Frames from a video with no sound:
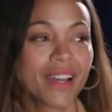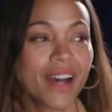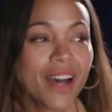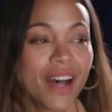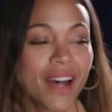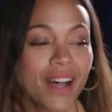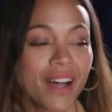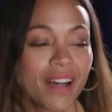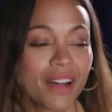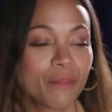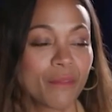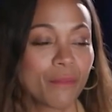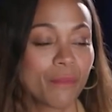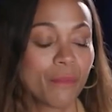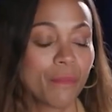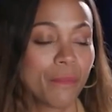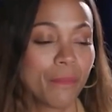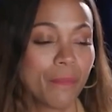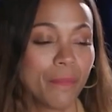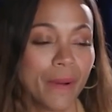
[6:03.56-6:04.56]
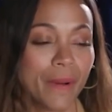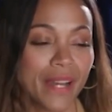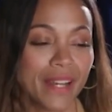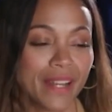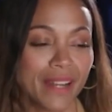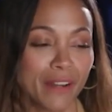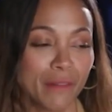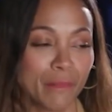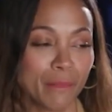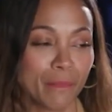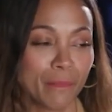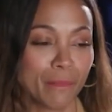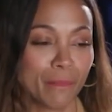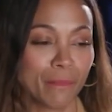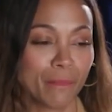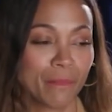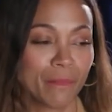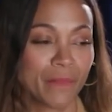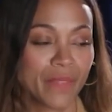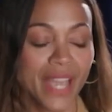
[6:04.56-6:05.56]
Um, but um,
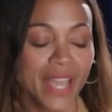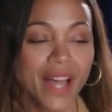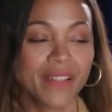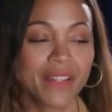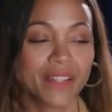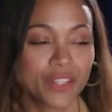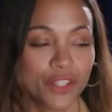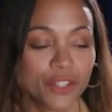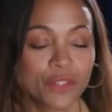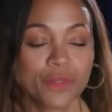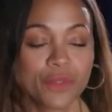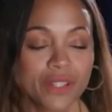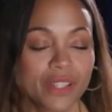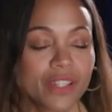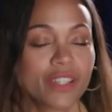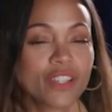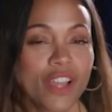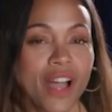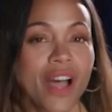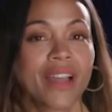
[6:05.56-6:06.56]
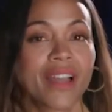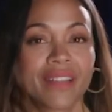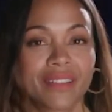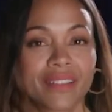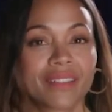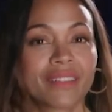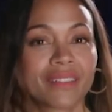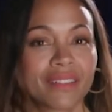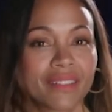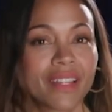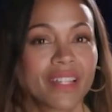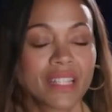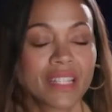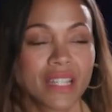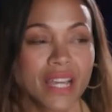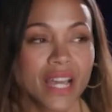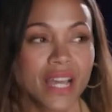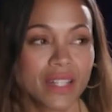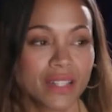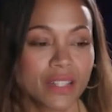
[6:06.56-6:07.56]
yeah, that she's really shy,
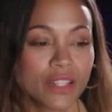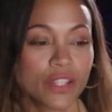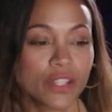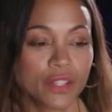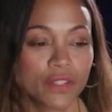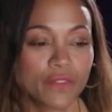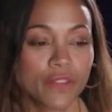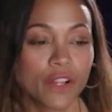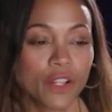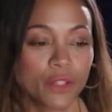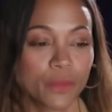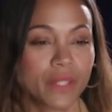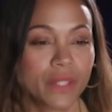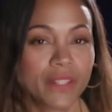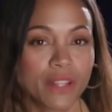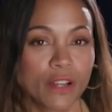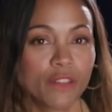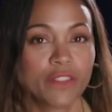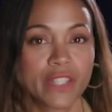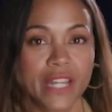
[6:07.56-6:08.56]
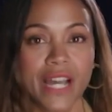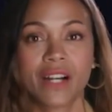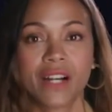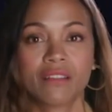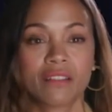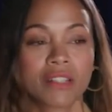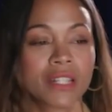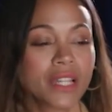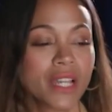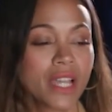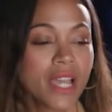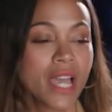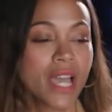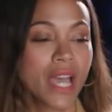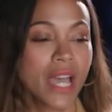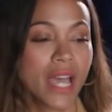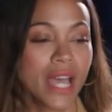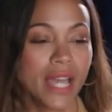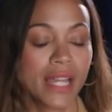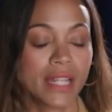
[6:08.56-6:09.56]
and and she's filled with self-doubt,
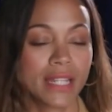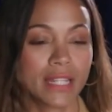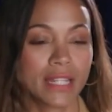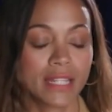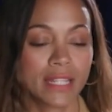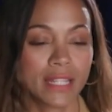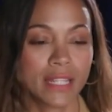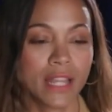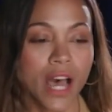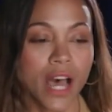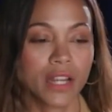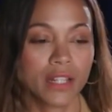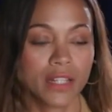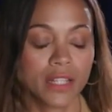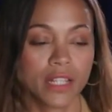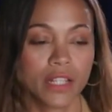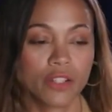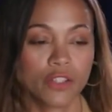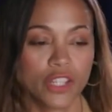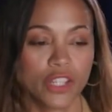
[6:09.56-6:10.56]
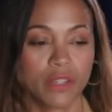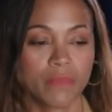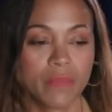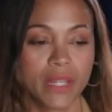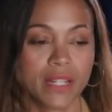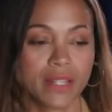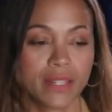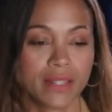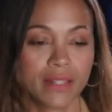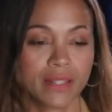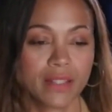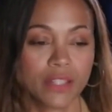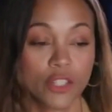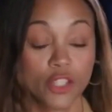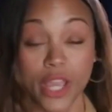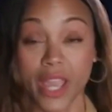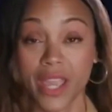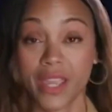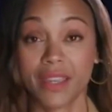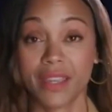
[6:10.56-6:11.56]
and it's not until she meets
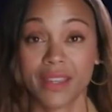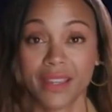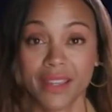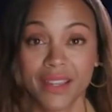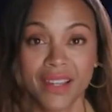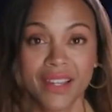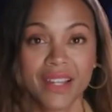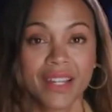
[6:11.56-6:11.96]
Jake